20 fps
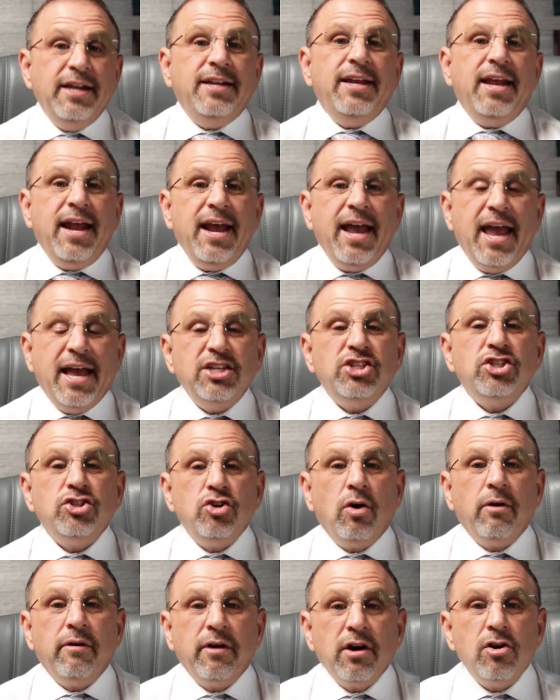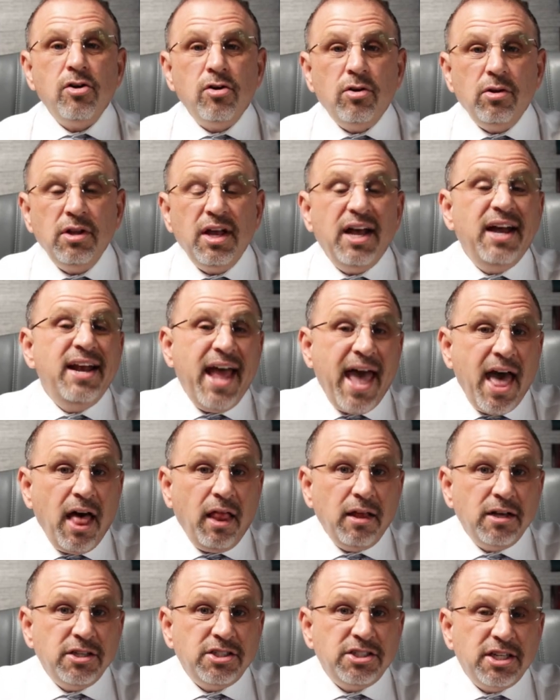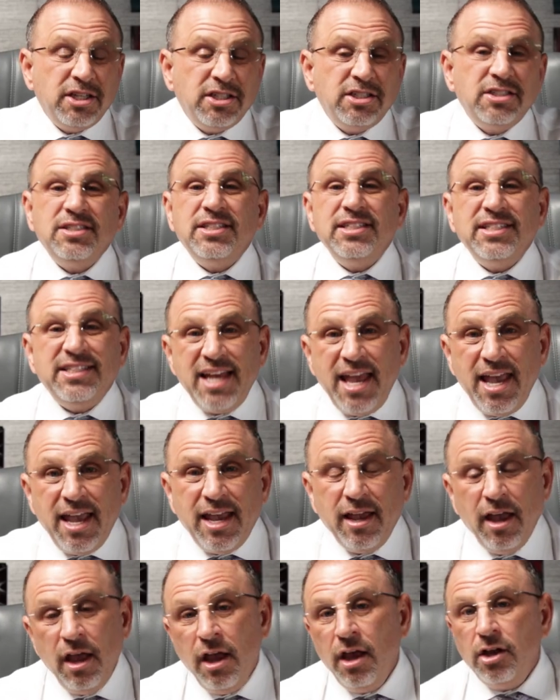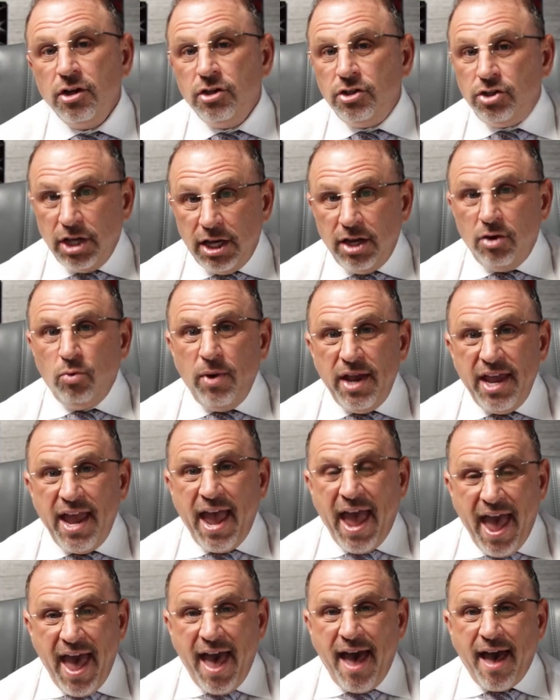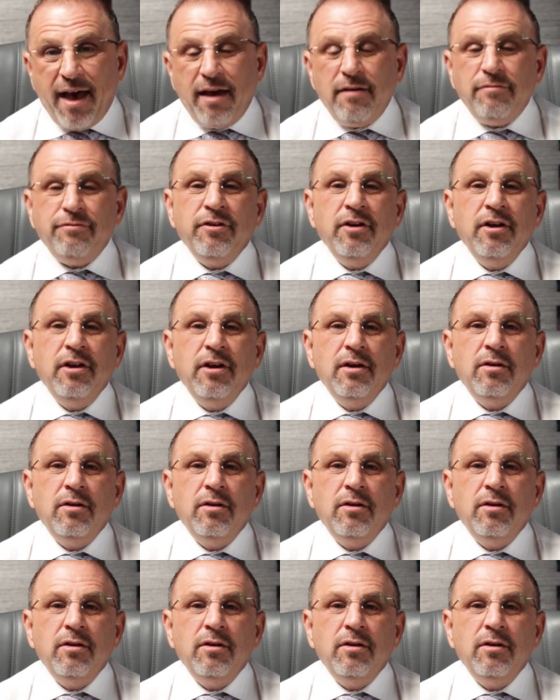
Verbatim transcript: They did a historical analysis to see did we have